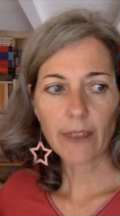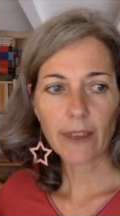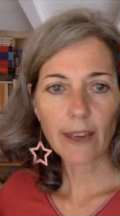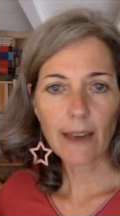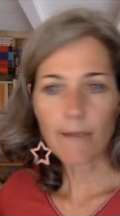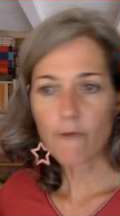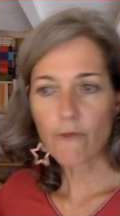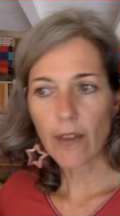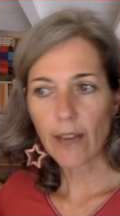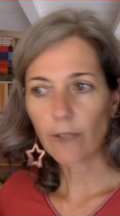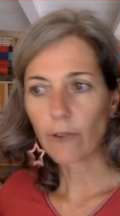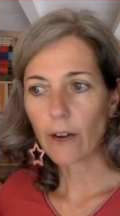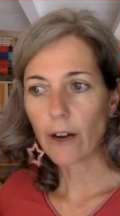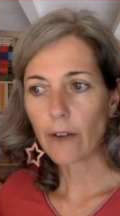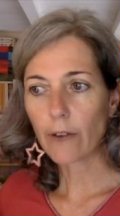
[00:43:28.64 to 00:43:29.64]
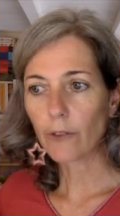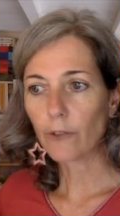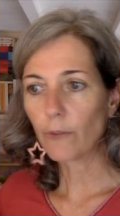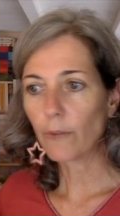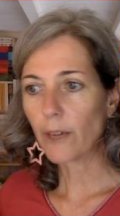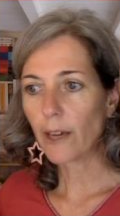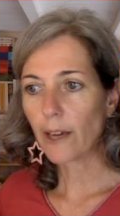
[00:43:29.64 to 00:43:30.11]
I think I'm right where I
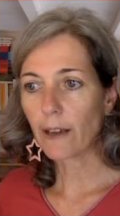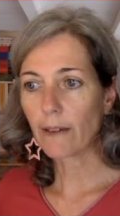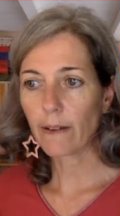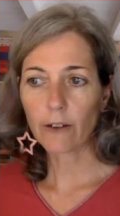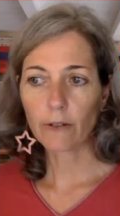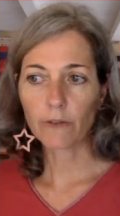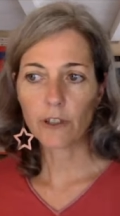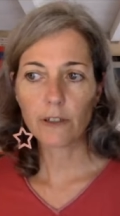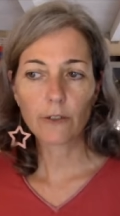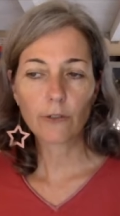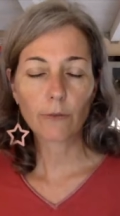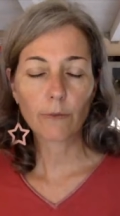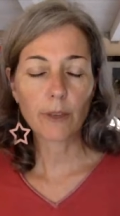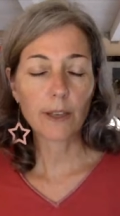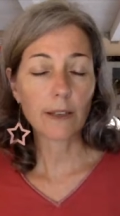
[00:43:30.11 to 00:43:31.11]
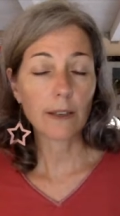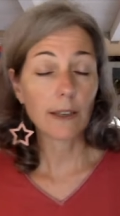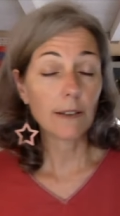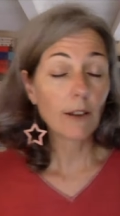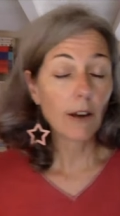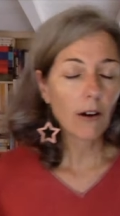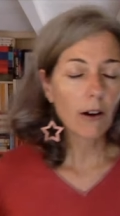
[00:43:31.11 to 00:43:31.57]
want to be. I continue to be
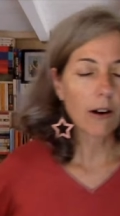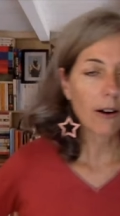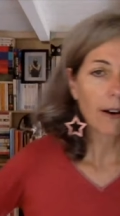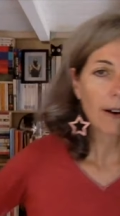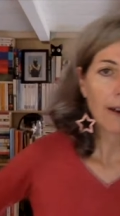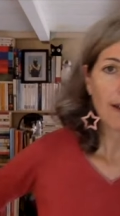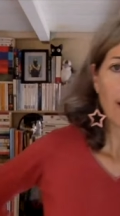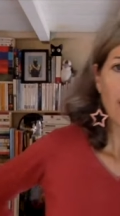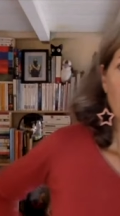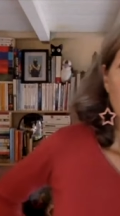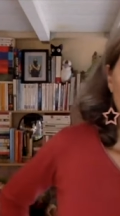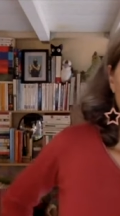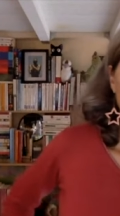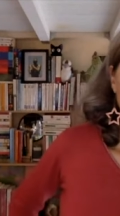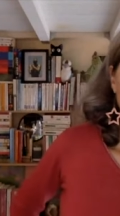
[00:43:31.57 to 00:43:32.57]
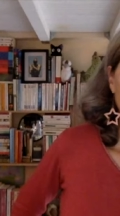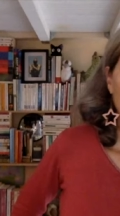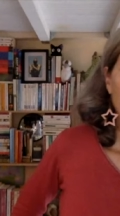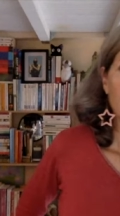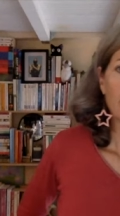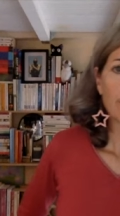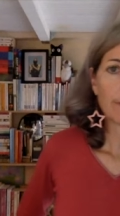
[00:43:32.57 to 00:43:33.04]
in awe of
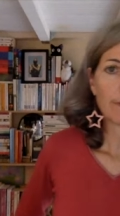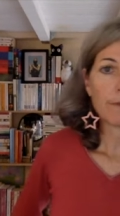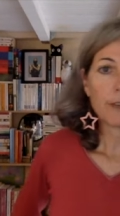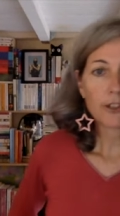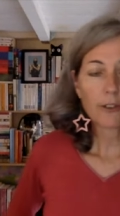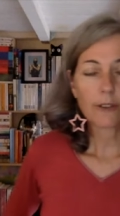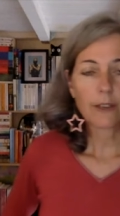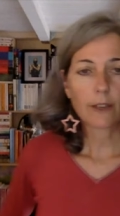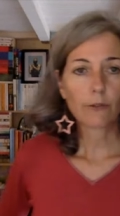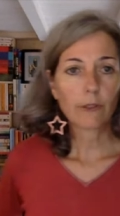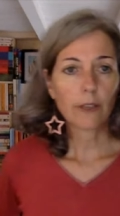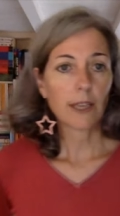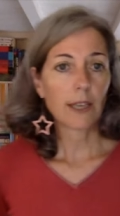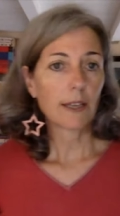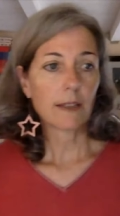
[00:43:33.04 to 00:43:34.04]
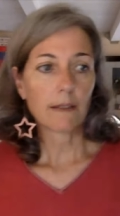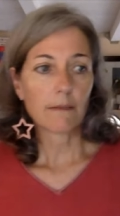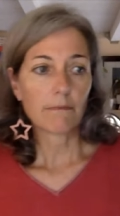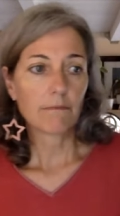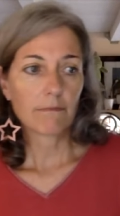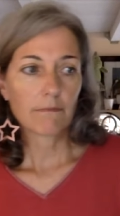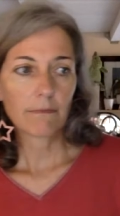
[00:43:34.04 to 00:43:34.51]
the, the, the mission that
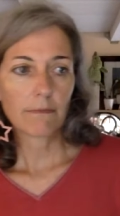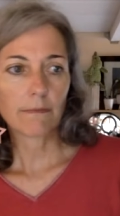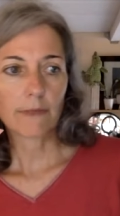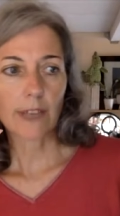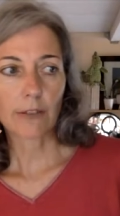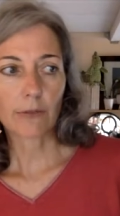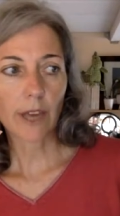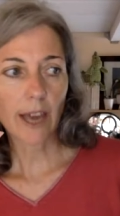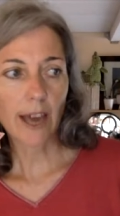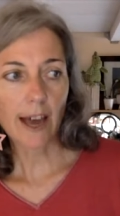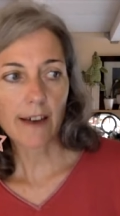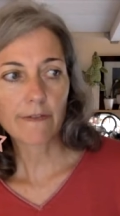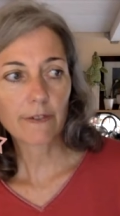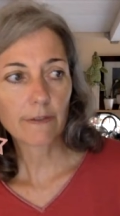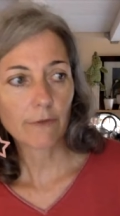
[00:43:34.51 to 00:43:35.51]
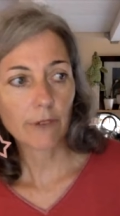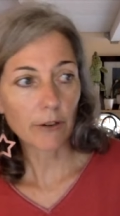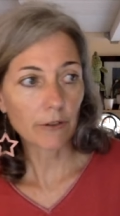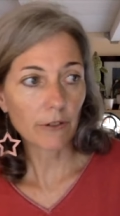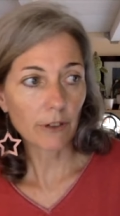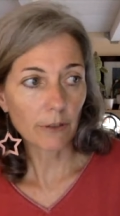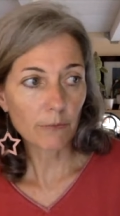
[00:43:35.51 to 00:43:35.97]
we that we have.
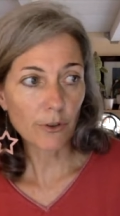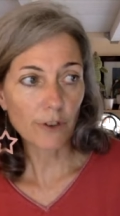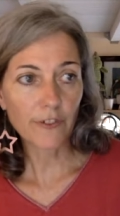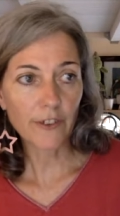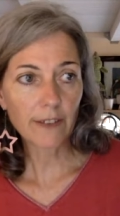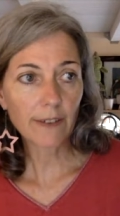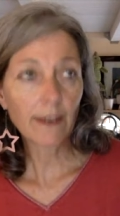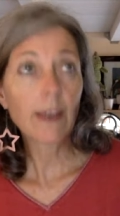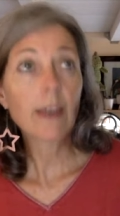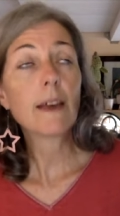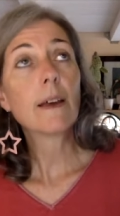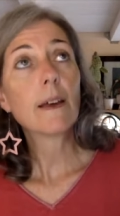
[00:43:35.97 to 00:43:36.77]
We are a nonprofit.